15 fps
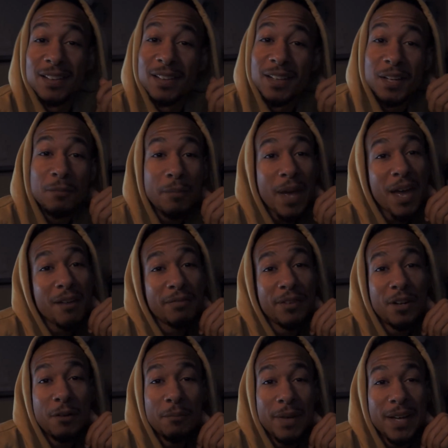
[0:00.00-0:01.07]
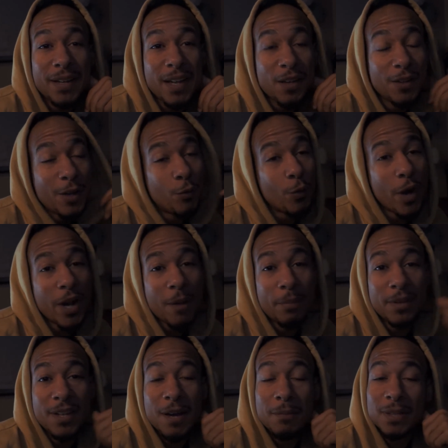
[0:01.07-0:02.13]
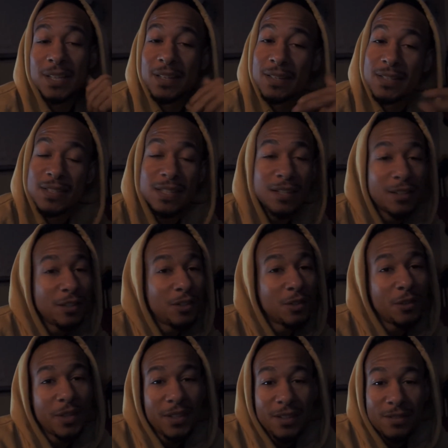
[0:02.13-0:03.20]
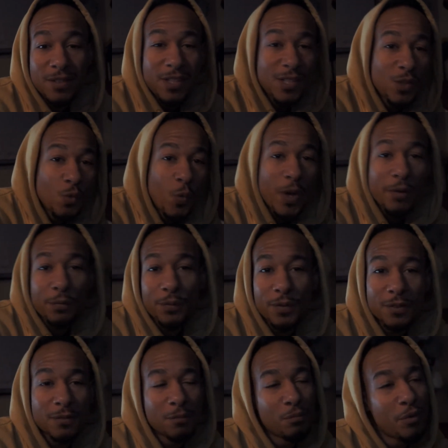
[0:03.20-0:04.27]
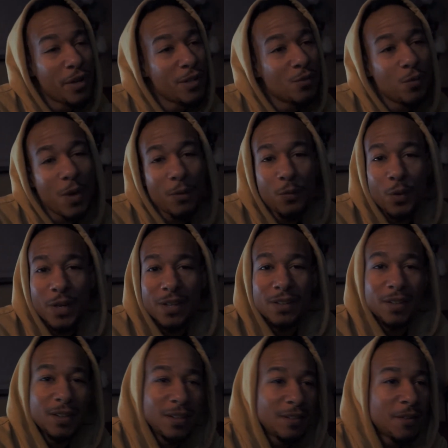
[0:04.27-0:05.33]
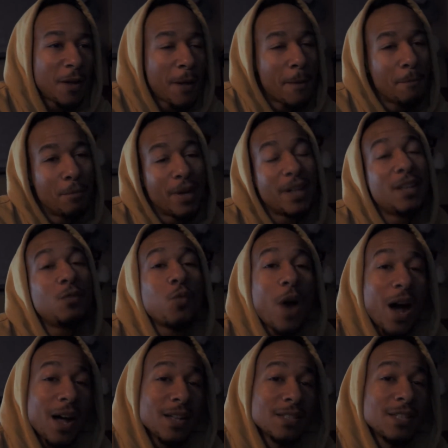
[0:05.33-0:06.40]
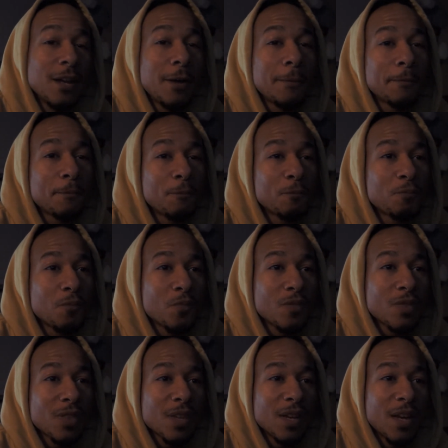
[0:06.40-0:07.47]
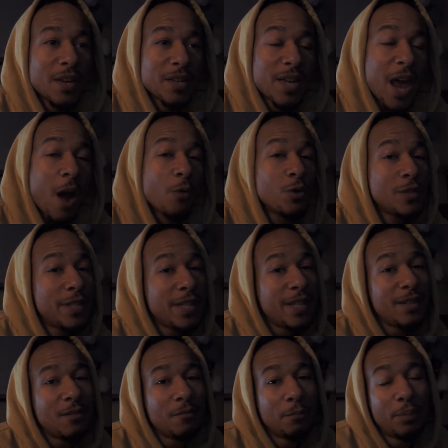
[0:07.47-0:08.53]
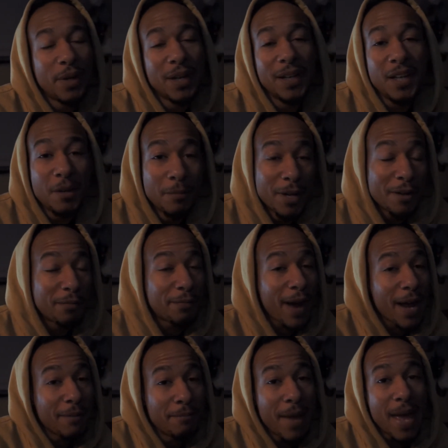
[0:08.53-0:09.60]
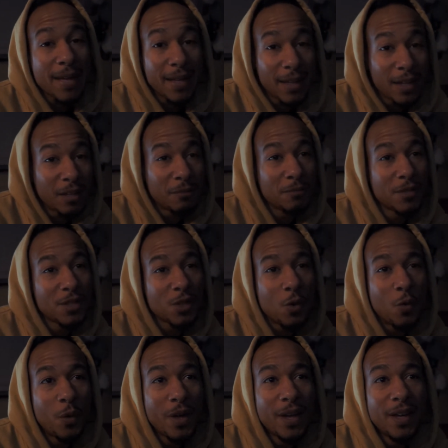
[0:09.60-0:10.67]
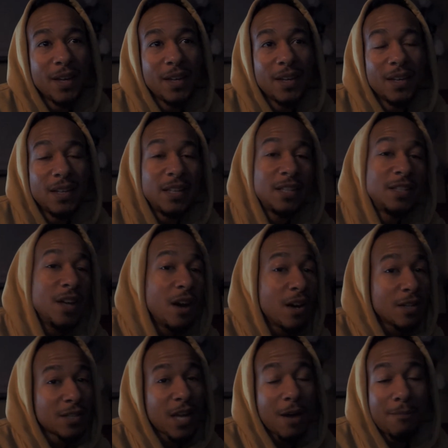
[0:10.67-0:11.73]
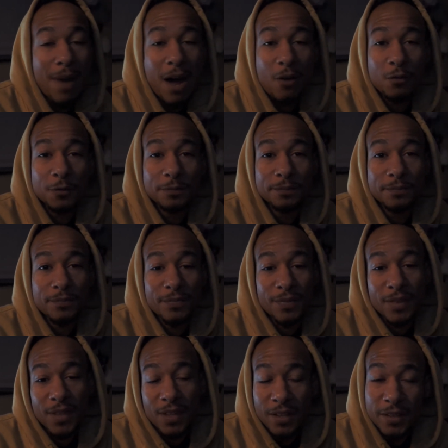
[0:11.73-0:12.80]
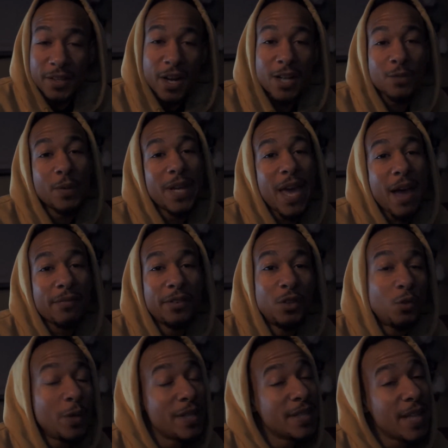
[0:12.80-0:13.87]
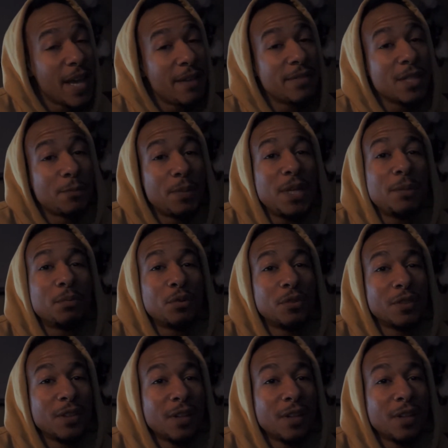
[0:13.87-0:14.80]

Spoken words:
Looking bad for him, man. They run up in there, but King Ezekiel, he's swift, pretty swift with it. But he winds up. Carol did put a little bit of fight back in him, so he does come out and does what he have to do. He saves his people.